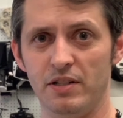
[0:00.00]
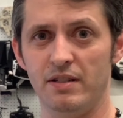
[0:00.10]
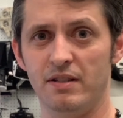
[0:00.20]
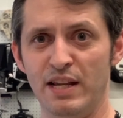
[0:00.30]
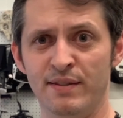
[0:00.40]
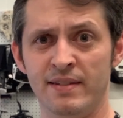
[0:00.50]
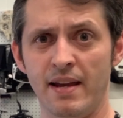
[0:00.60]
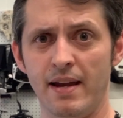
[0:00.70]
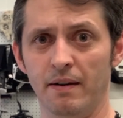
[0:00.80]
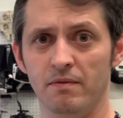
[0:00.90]
is
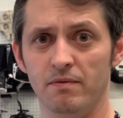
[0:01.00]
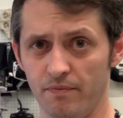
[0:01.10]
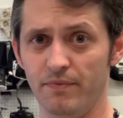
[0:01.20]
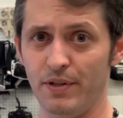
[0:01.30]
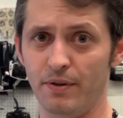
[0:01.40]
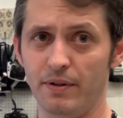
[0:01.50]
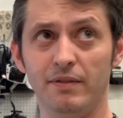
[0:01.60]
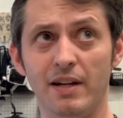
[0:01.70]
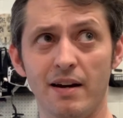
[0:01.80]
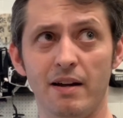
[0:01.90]
insane. So
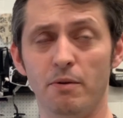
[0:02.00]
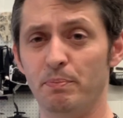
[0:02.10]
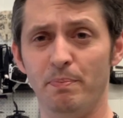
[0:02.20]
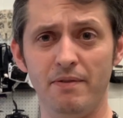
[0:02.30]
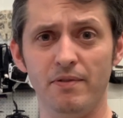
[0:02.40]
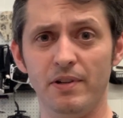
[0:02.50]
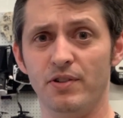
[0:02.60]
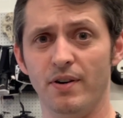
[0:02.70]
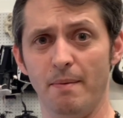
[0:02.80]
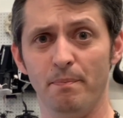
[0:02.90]
it kind of helped pay for the
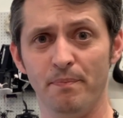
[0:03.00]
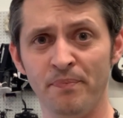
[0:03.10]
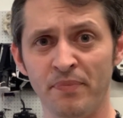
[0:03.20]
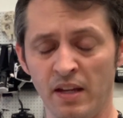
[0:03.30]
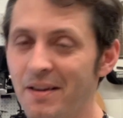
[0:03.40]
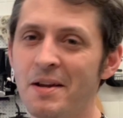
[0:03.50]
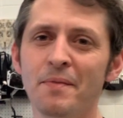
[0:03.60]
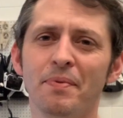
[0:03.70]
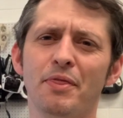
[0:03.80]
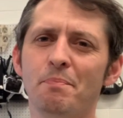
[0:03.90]
trip.
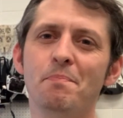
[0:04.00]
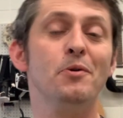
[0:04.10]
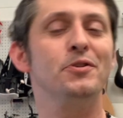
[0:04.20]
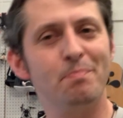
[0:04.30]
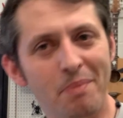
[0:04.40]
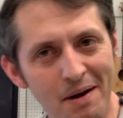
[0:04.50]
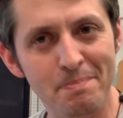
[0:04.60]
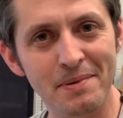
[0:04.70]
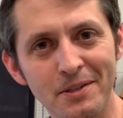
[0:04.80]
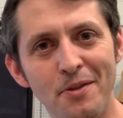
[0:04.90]
The most
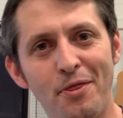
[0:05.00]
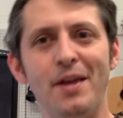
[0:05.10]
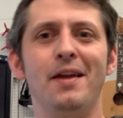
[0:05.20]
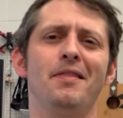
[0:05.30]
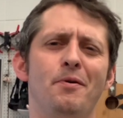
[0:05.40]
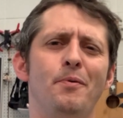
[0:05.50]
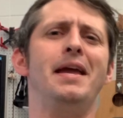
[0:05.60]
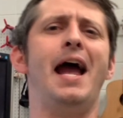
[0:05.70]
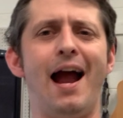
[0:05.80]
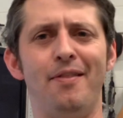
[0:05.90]
popular thing that
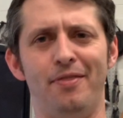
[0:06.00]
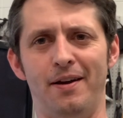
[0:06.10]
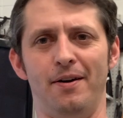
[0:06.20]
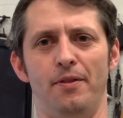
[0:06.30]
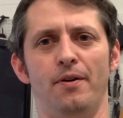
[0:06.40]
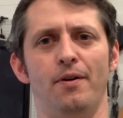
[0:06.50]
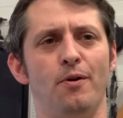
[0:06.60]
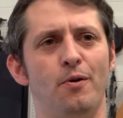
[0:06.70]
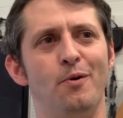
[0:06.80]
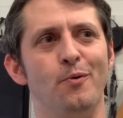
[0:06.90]
we had there,
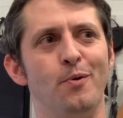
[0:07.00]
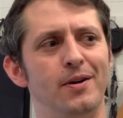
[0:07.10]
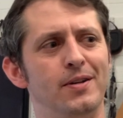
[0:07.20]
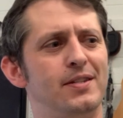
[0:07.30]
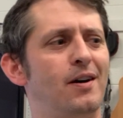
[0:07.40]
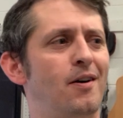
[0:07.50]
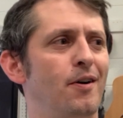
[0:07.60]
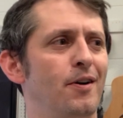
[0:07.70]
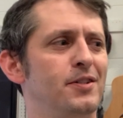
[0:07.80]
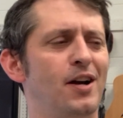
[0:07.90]
though, was
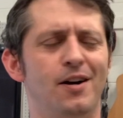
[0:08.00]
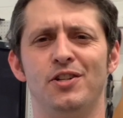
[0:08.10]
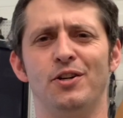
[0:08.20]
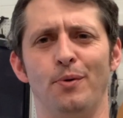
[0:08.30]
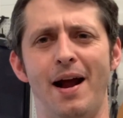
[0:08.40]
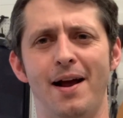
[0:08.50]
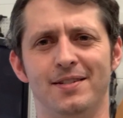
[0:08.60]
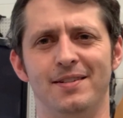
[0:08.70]
our touch grass